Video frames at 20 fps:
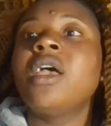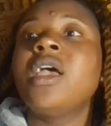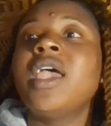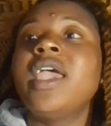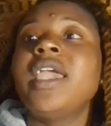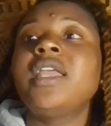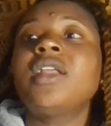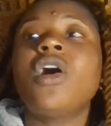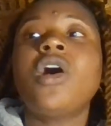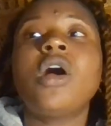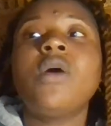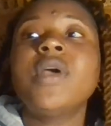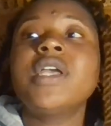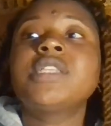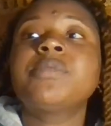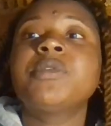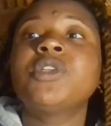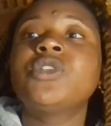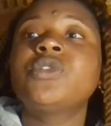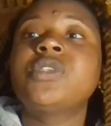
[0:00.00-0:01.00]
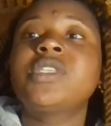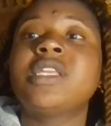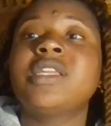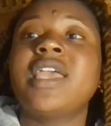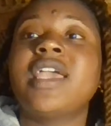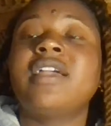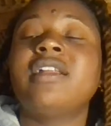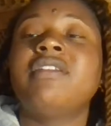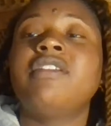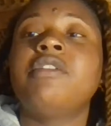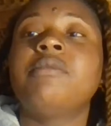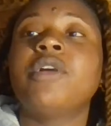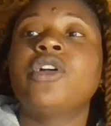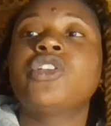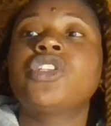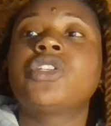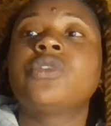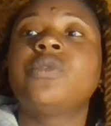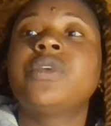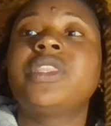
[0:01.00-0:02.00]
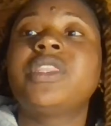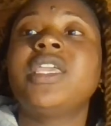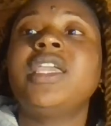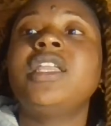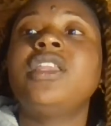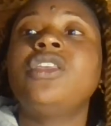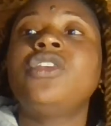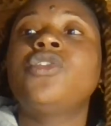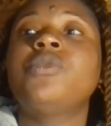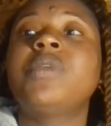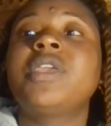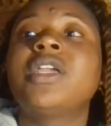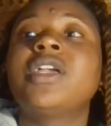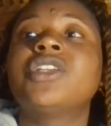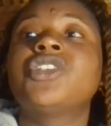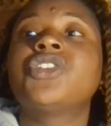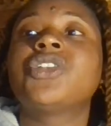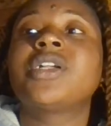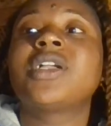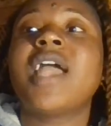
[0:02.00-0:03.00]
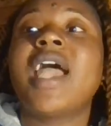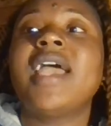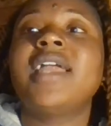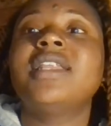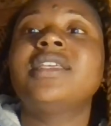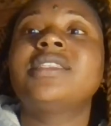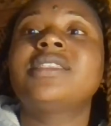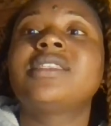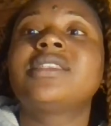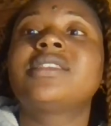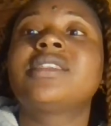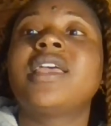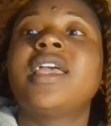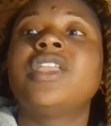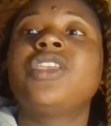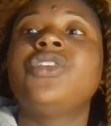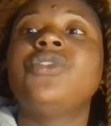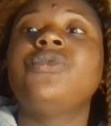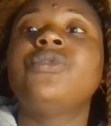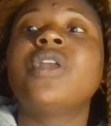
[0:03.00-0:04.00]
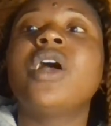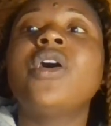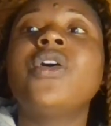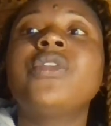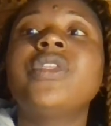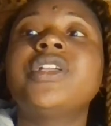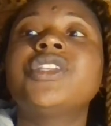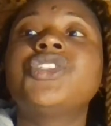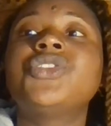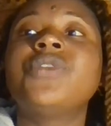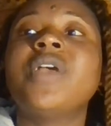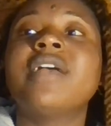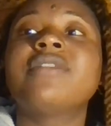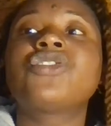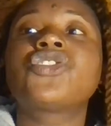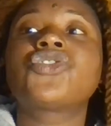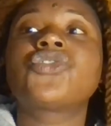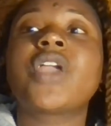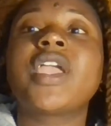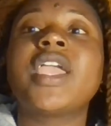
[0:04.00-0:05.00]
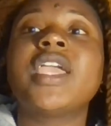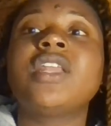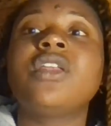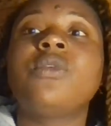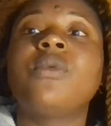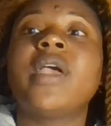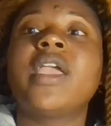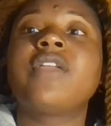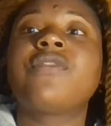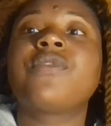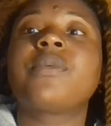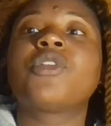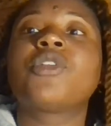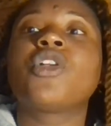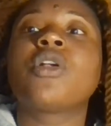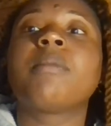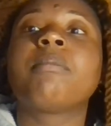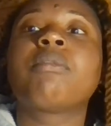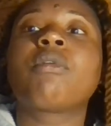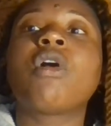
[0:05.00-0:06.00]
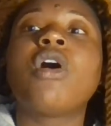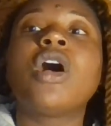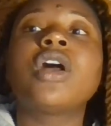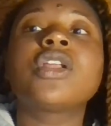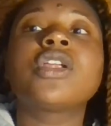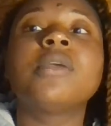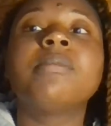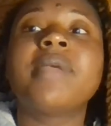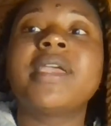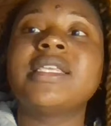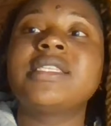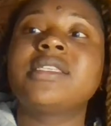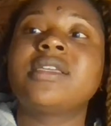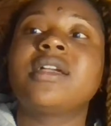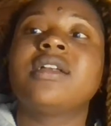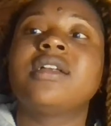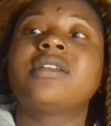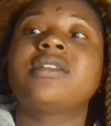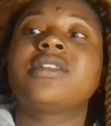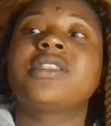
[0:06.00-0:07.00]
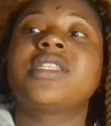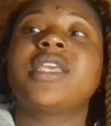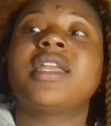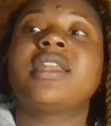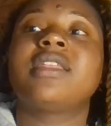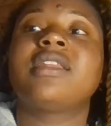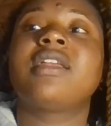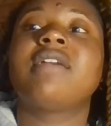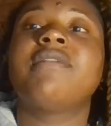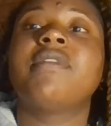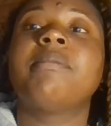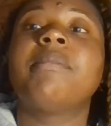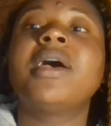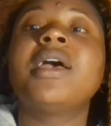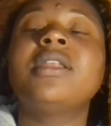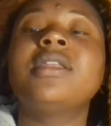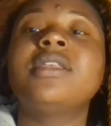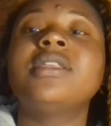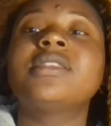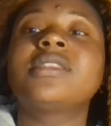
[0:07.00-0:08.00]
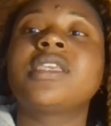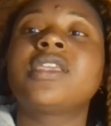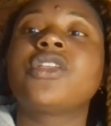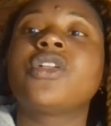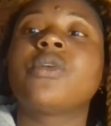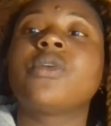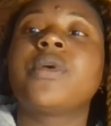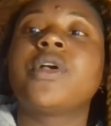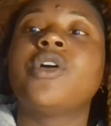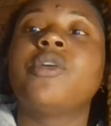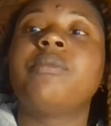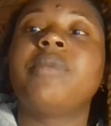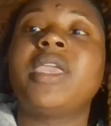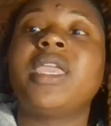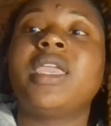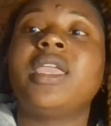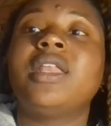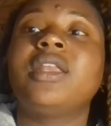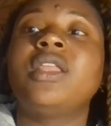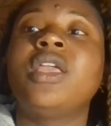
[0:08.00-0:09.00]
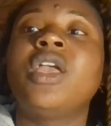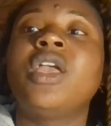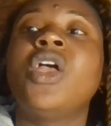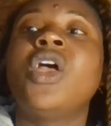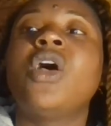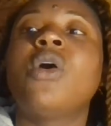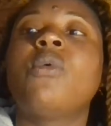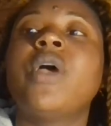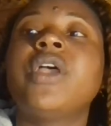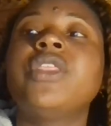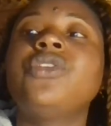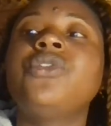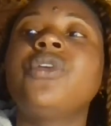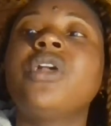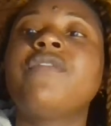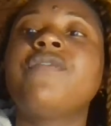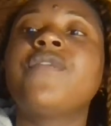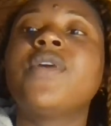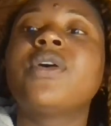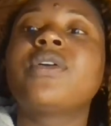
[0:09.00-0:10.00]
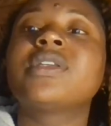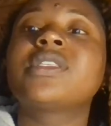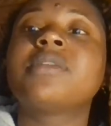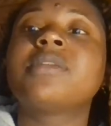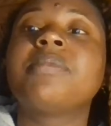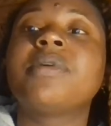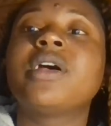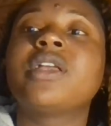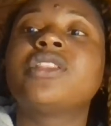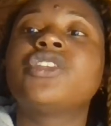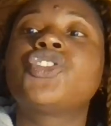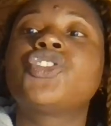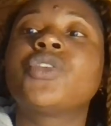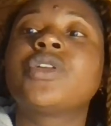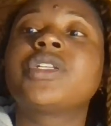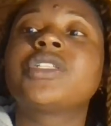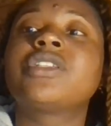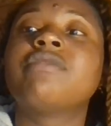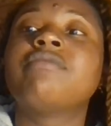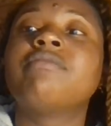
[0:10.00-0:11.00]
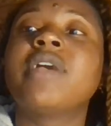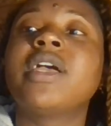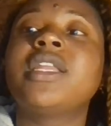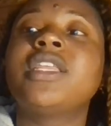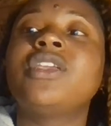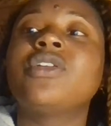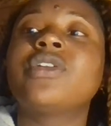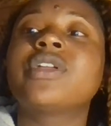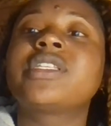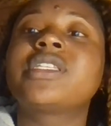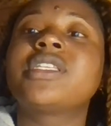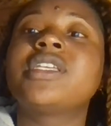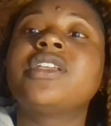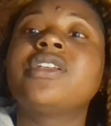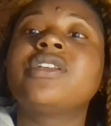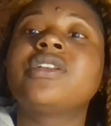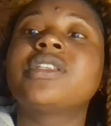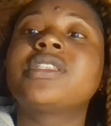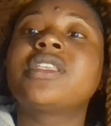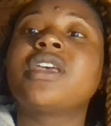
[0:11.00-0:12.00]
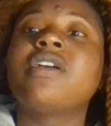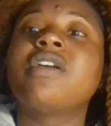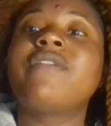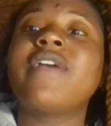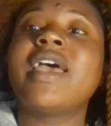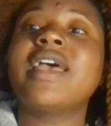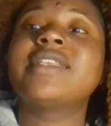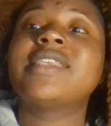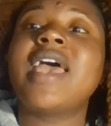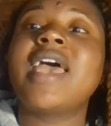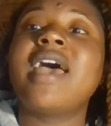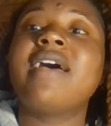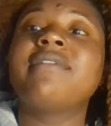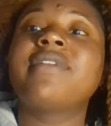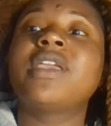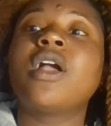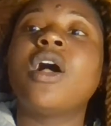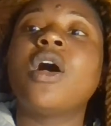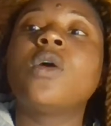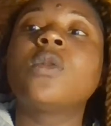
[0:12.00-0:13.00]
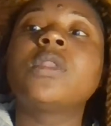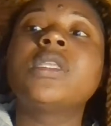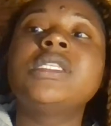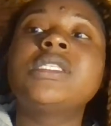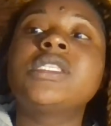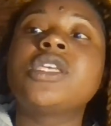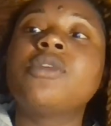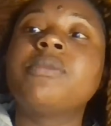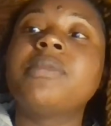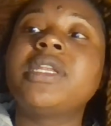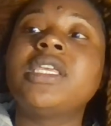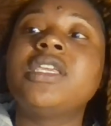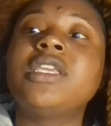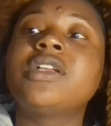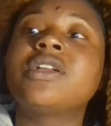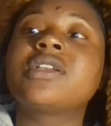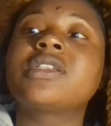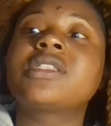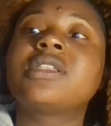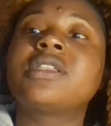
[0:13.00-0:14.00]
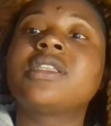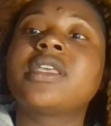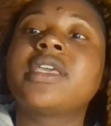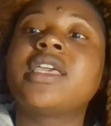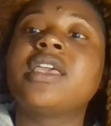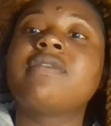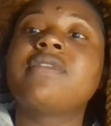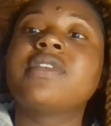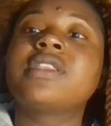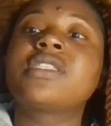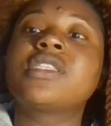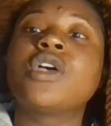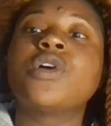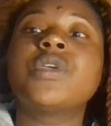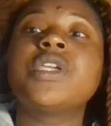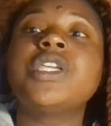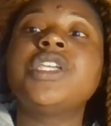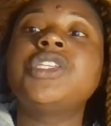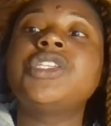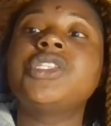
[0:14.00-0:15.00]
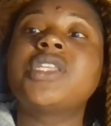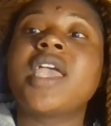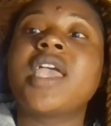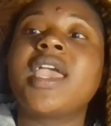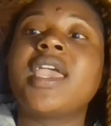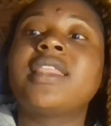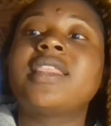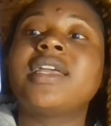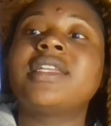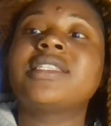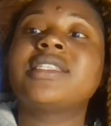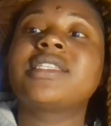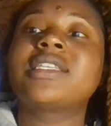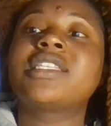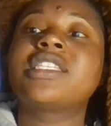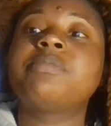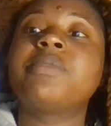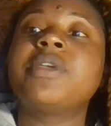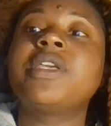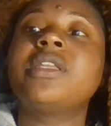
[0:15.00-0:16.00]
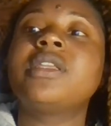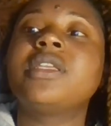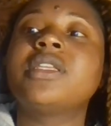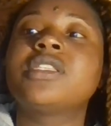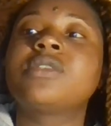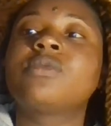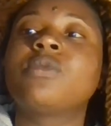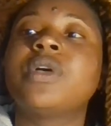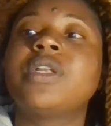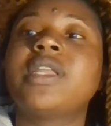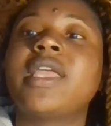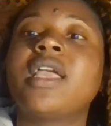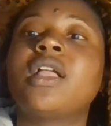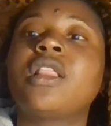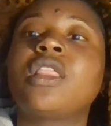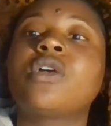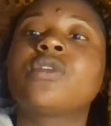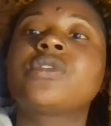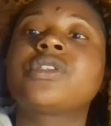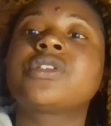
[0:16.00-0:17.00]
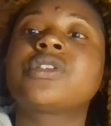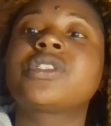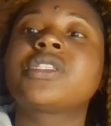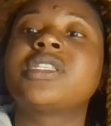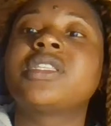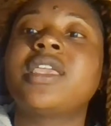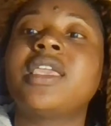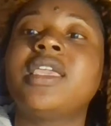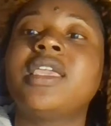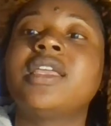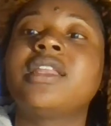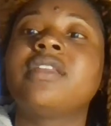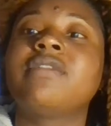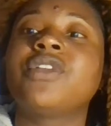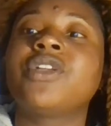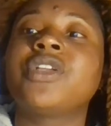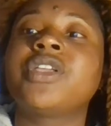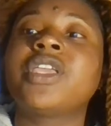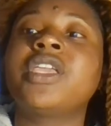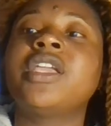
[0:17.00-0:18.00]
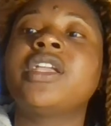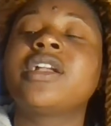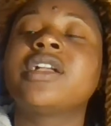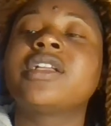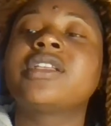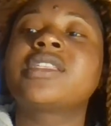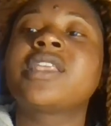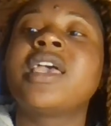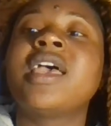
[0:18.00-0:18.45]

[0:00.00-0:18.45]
It always produces a negative emotion within you because your guidance is letting you know that you have strayed away from your broader basic understanding of abundance and your well-being. Whether you are focused upon the shortage of money or seeing yourself as having only so many years to live, and so each day that is expended is one day closer to the end of your years,